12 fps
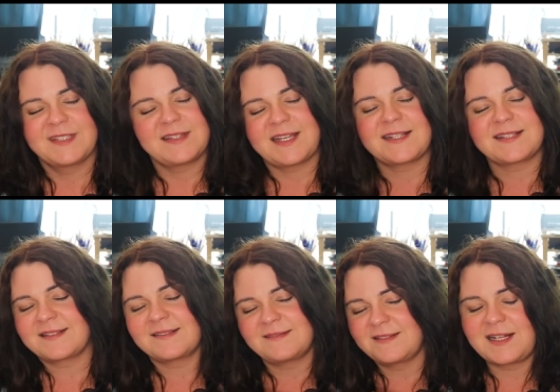
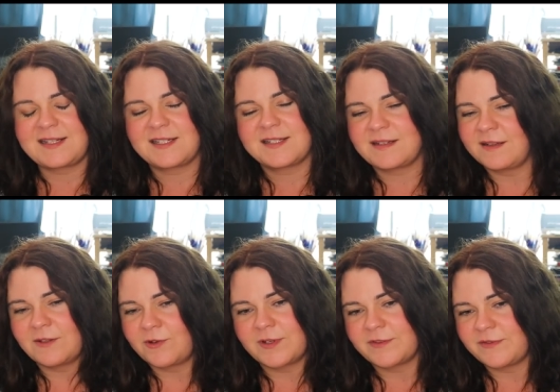That's That's just the
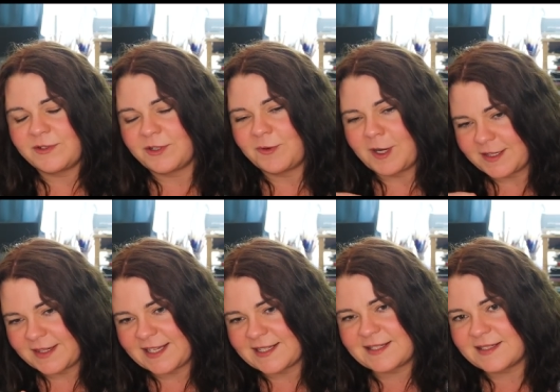load of you know what.
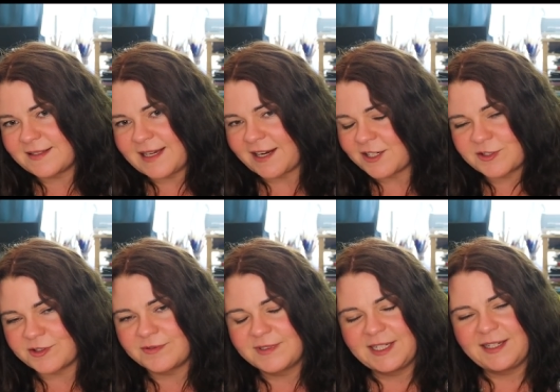That's not
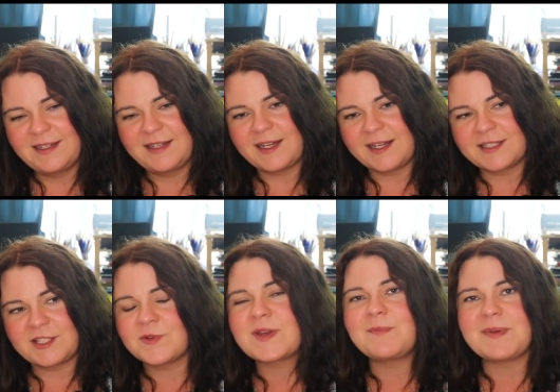true. Uh,
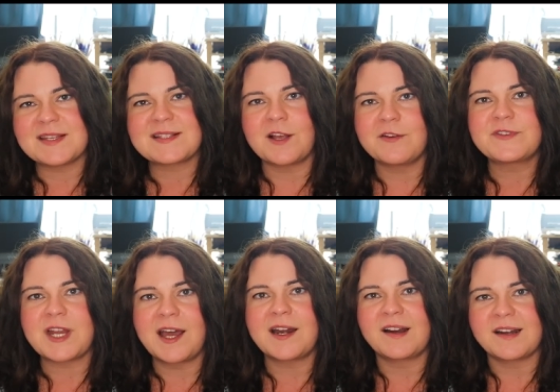you can be a
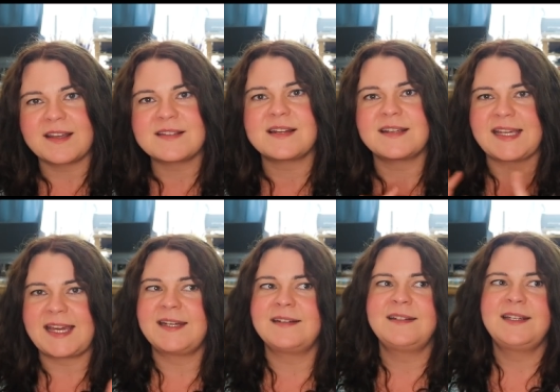self-taught artist.
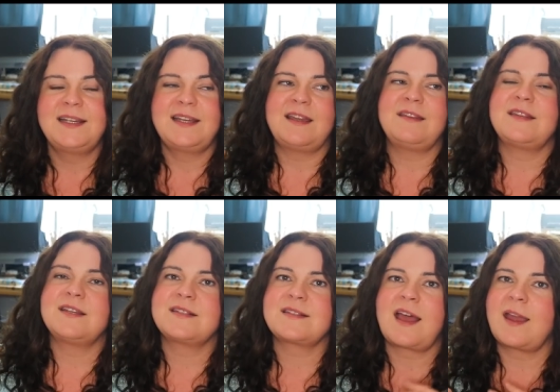Again, in
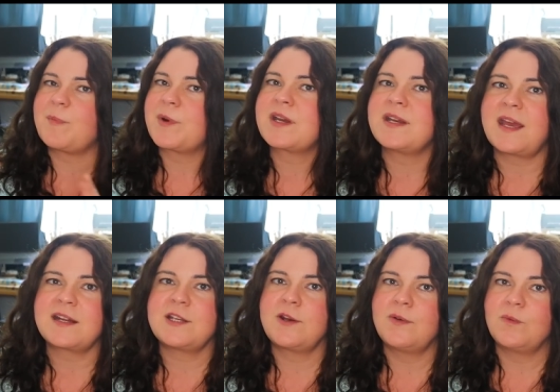this
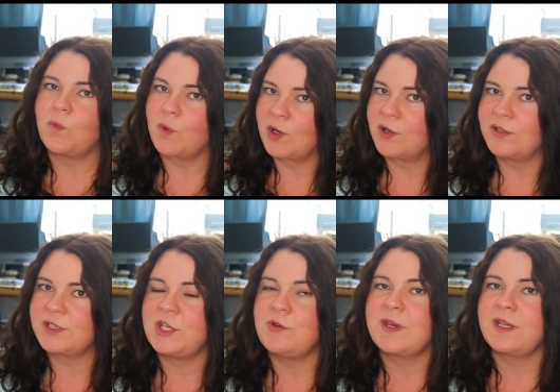hyper-connected world,
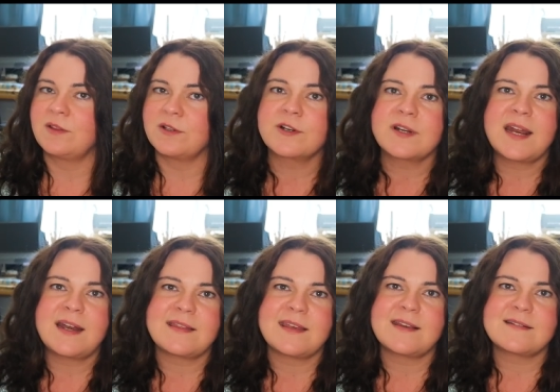you can learn
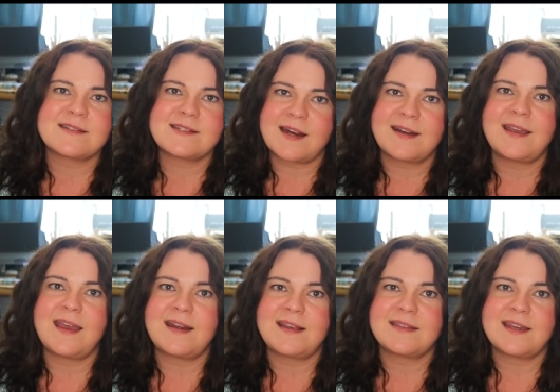anything, study
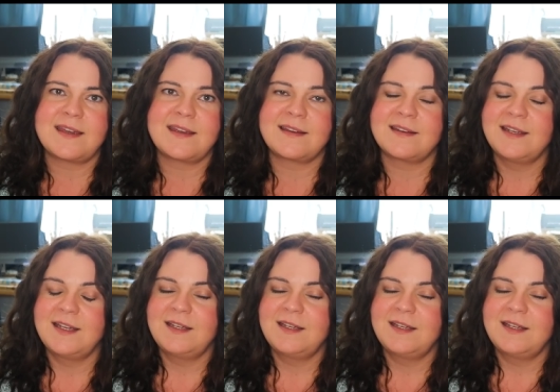anything.